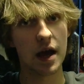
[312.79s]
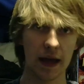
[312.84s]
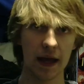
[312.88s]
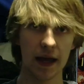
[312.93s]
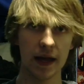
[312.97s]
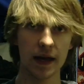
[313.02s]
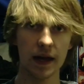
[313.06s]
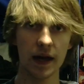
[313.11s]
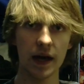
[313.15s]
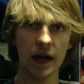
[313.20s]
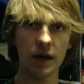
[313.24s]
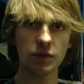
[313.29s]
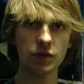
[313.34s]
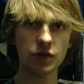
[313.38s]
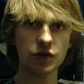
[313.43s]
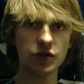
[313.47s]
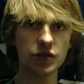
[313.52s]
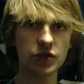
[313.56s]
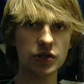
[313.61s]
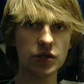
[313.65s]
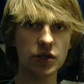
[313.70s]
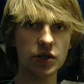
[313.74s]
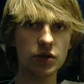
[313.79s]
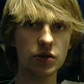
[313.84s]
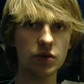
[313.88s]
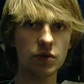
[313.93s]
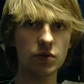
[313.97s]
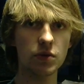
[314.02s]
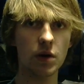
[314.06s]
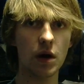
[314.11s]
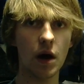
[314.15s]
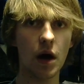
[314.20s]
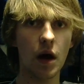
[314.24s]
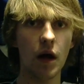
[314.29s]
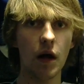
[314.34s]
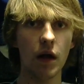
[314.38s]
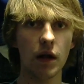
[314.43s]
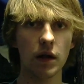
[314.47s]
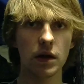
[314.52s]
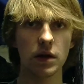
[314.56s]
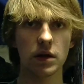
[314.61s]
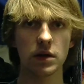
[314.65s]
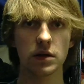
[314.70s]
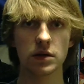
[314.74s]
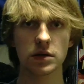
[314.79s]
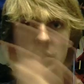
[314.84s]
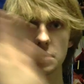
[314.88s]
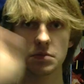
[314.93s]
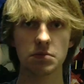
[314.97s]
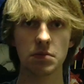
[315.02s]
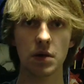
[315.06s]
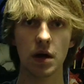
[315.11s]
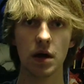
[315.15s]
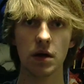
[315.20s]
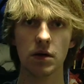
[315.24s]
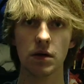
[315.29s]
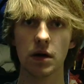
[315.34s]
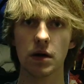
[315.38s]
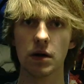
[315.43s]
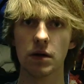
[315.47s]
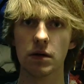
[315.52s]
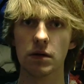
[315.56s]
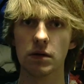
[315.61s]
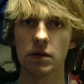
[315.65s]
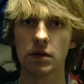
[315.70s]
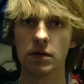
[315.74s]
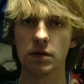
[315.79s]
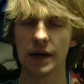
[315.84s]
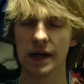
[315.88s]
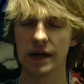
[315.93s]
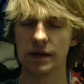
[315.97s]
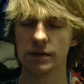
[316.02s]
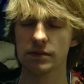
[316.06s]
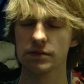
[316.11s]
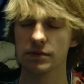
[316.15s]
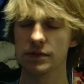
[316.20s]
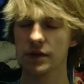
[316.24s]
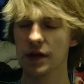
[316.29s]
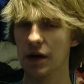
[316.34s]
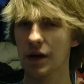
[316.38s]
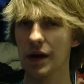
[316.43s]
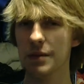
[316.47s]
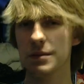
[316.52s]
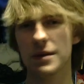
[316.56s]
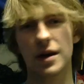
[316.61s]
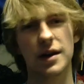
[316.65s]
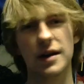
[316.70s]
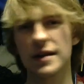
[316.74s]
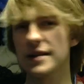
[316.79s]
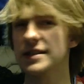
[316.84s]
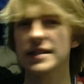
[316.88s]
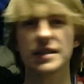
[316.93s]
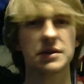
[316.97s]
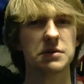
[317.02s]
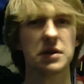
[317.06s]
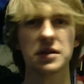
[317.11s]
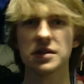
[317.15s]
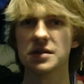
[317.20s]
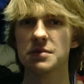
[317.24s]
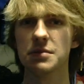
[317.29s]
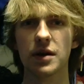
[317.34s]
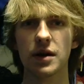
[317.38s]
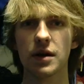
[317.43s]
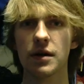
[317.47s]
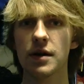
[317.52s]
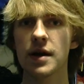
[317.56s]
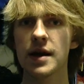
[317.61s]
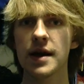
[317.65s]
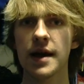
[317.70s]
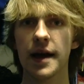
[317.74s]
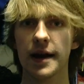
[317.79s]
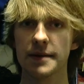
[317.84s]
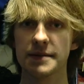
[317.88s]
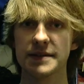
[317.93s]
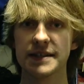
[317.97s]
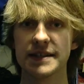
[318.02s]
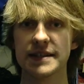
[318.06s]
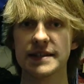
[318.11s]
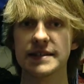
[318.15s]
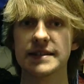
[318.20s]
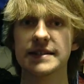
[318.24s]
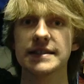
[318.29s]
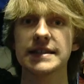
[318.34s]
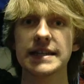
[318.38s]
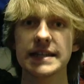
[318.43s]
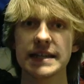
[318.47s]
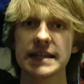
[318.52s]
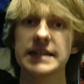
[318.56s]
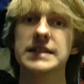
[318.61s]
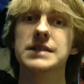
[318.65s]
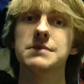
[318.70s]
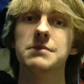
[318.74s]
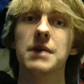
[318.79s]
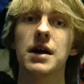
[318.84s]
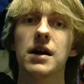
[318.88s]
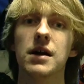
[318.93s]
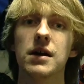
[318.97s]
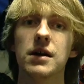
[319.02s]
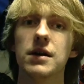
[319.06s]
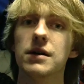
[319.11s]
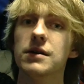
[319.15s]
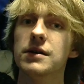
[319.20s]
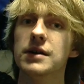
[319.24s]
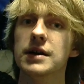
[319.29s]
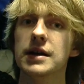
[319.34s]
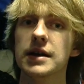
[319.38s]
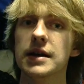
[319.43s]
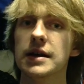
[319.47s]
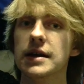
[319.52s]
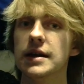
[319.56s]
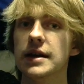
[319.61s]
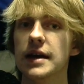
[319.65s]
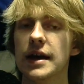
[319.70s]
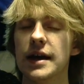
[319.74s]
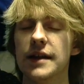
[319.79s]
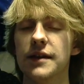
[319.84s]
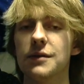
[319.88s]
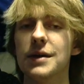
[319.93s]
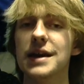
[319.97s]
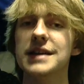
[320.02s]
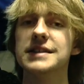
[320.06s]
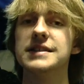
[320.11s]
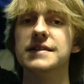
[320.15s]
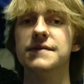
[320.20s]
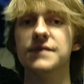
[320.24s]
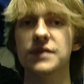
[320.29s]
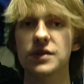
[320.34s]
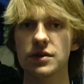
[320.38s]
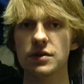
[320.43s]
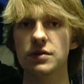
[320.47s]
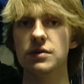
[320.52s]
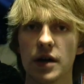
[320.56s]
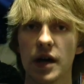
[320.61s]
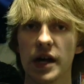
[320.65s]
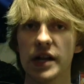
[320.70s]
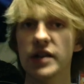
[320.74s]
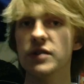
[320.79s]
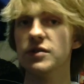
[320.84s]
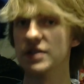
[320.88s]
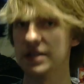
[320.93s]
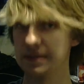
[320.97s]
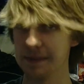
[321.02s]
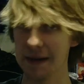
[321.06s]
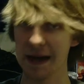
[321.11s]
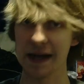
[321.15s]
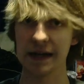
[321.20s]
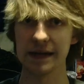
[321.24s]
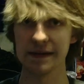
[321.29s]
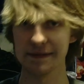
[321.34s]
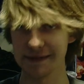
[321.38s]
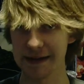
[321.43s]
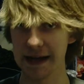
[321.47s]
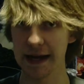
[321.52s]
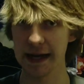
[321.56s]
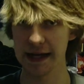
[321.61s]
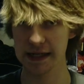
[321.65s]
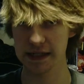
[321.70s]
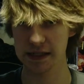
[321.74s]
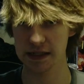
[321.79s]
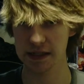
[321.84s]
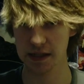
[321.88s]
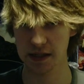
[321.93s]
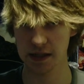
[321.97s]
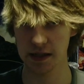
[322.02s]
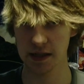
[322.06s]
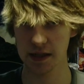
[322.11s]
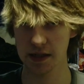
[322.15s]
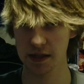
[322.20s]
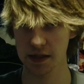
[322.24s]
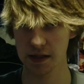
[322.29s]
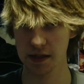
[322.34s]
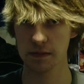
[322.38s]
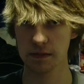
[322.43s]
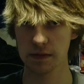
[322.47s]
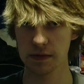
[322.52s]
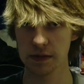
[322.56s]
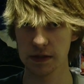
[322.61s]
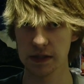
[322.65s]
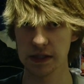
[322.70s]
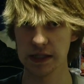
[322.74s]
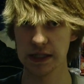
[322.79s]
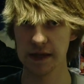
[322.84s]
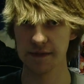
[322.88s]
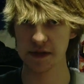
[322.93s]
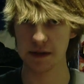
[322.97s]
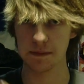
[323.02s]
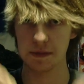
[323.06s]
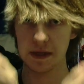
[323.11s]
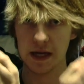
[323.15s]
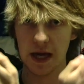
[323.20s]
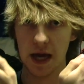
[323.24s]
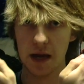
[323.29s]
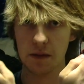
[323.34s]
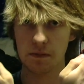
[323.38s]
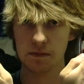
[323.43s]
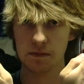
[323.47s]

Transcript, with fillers: And I will see you all tomorrow. Well, no, I'm not going to see you all tomorrow. I'm going to see Sydney tomorrow, and the rest of you on your respective days. DFTBA.